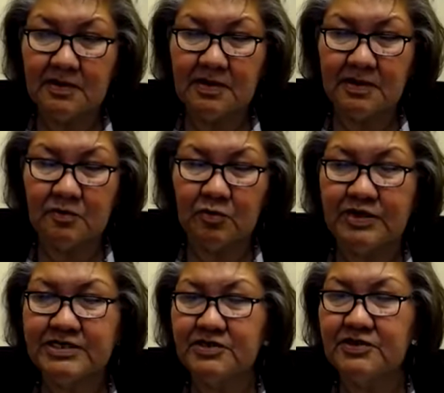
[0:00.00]
a uh,
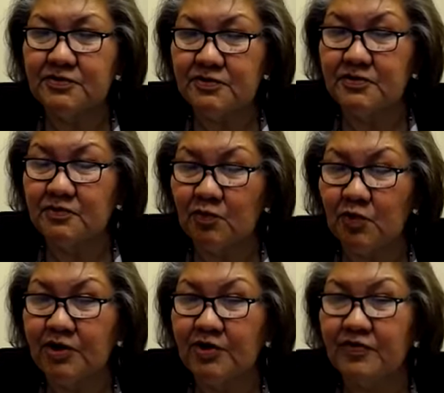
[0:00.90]
one Ute
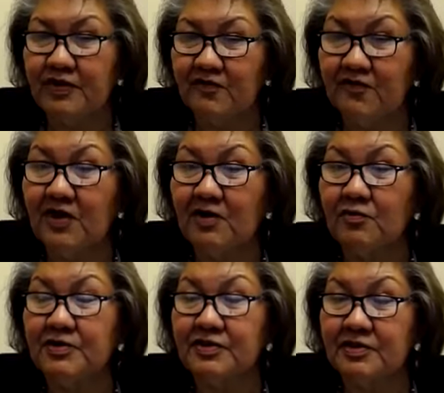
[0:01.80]
warrior that fought
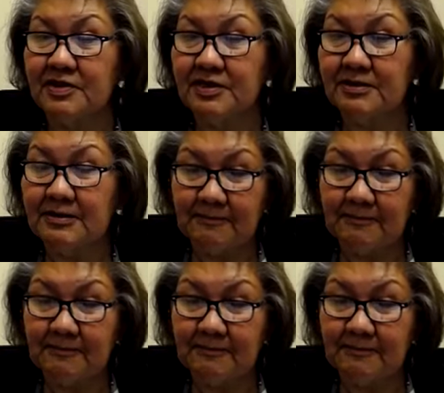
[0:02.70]
with the